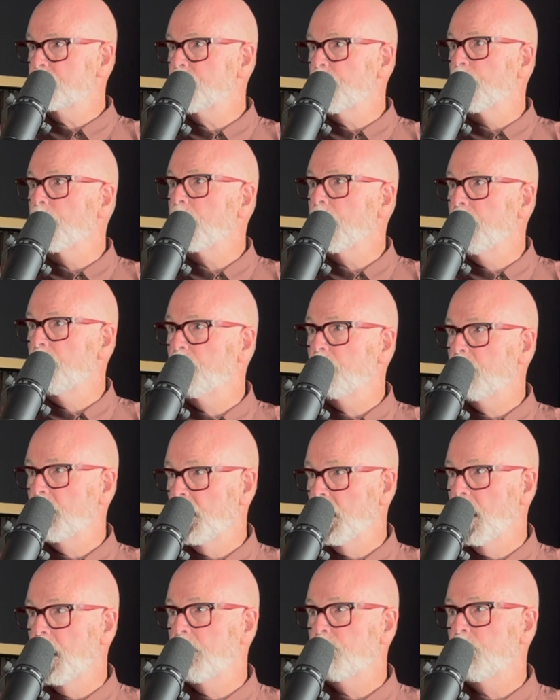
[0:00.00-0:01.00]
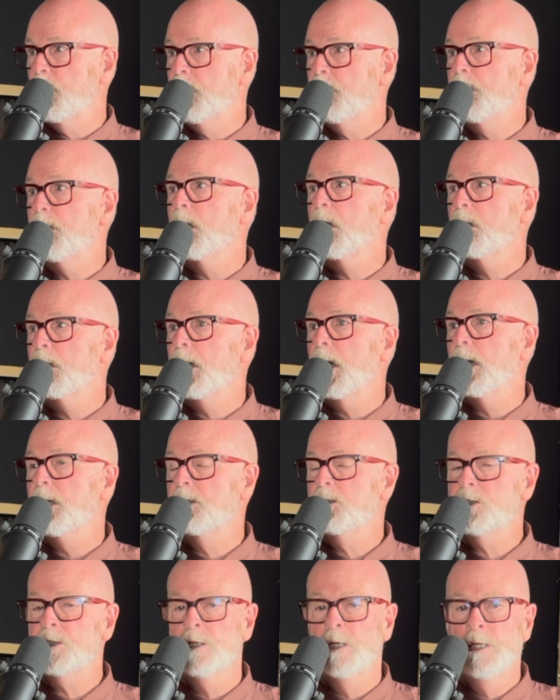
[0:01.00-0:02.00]
that are coming behind me, the young
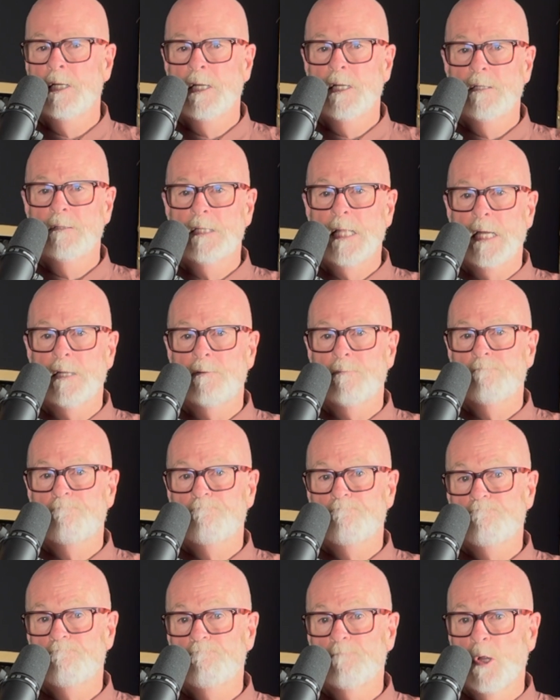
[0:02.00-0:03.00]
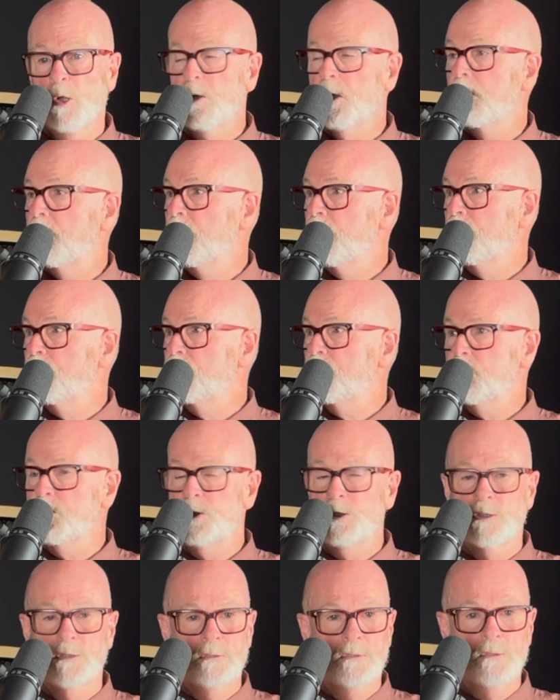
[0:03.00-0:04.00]
guys, that, look, you
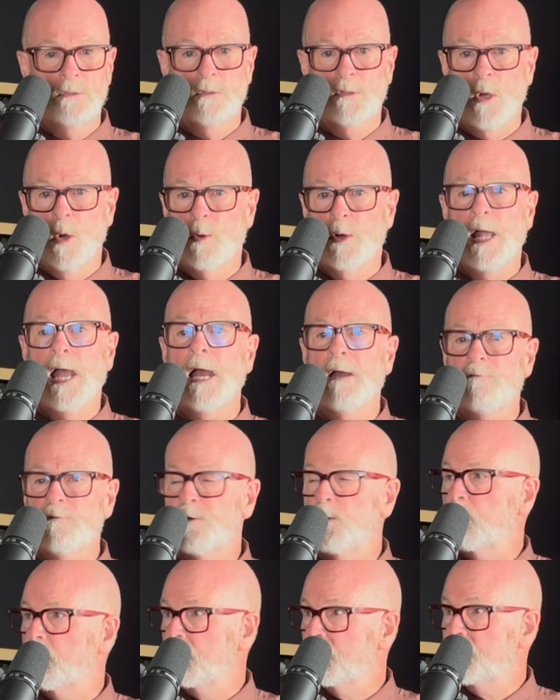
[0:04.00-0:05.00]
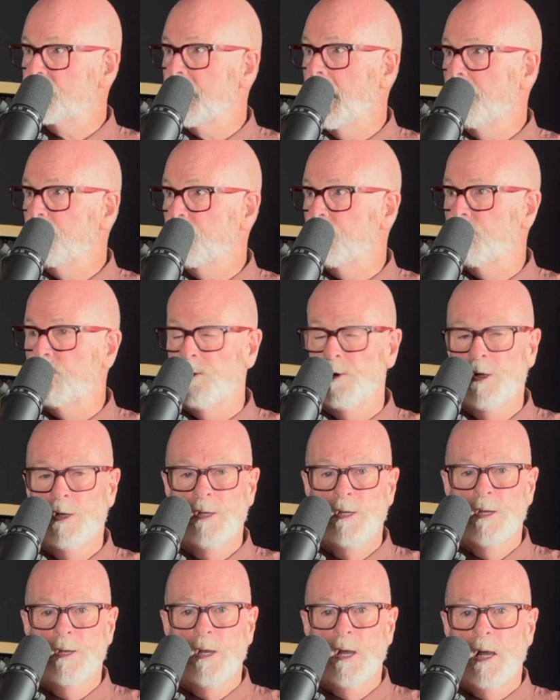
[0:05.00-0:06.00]
just don't have to accept
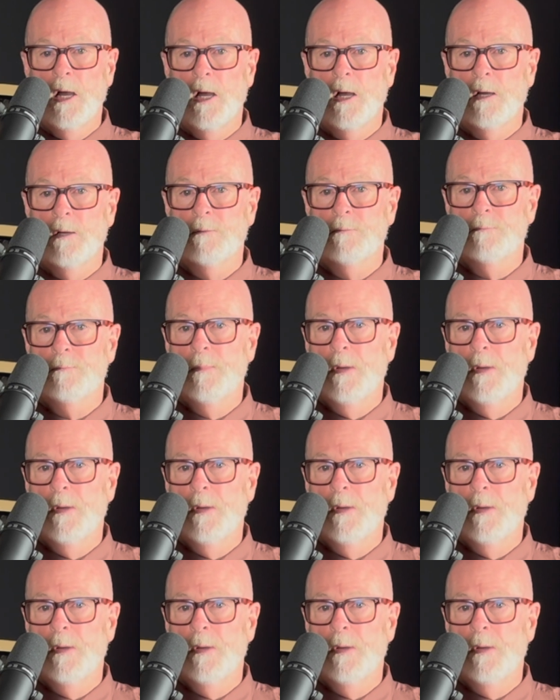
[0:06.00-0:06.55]
what